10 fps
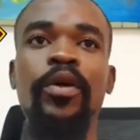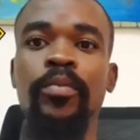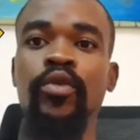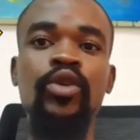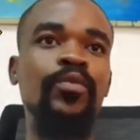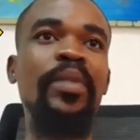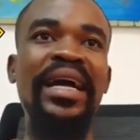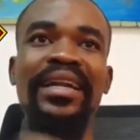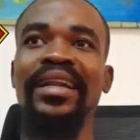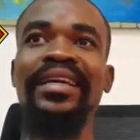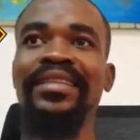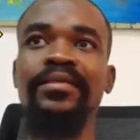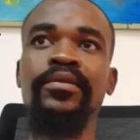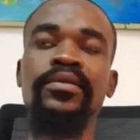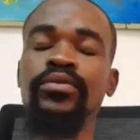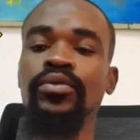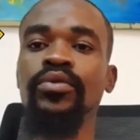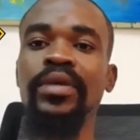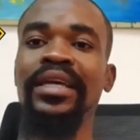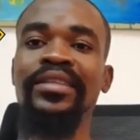brought back
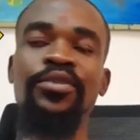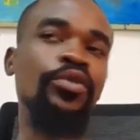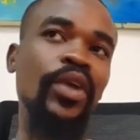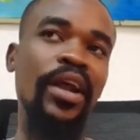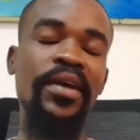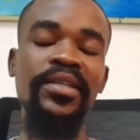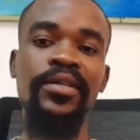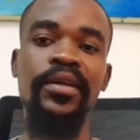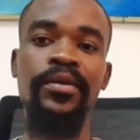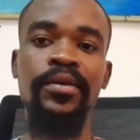any other character.